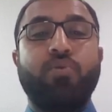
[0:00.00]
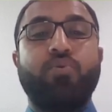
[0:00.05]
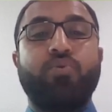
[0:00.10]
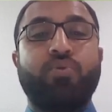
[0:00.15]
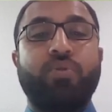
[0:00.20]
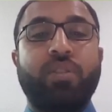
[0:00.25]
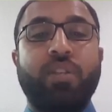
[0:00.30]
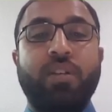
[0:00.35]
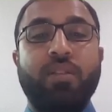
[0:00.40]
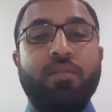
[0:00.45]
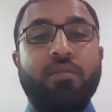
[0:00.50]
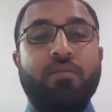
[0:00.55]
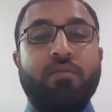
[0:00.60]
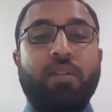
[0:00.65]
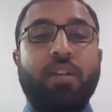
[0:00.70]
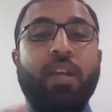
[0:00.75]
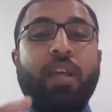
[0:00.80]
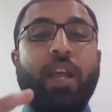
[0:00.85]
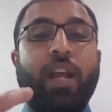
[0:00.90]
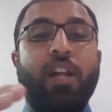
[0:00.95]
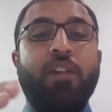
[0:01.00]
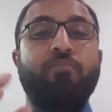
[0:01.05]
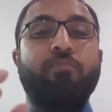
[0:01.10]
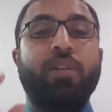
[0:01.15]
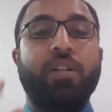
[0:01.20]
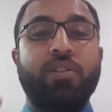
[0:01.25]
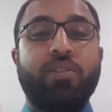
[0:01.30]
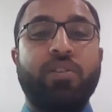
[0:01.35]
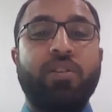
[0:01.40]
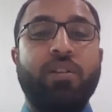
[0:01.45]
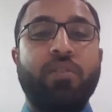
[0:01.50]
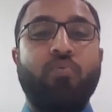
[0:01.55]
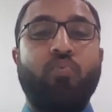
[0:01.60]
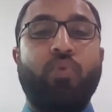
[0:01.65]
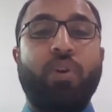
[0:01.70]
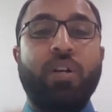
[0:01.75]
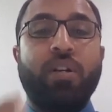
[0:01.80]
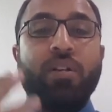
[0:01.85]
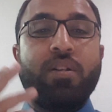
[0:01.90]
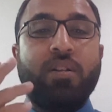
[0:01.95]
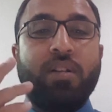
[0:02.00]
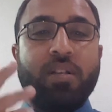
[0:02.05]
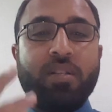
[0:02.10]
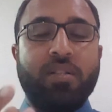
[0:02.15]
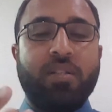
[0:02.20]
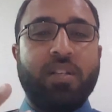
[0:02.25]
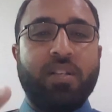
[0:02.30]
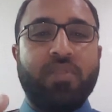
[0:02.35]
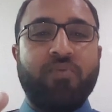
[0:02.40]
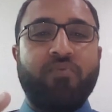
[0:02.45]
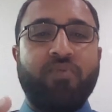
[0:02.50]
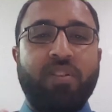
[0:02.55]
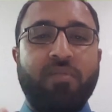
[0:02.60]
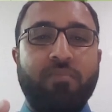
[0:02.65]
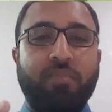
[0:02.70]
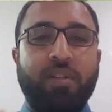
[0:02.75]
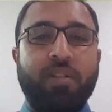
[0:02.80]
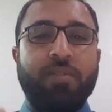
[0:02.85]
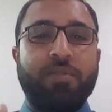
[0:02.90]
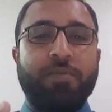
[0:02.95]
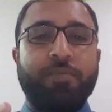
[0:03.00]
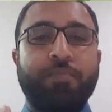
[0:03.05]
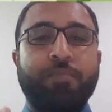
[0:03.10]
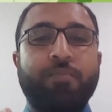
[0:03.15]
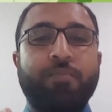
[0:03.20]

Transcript: So then they had mentioned what does dust-free means.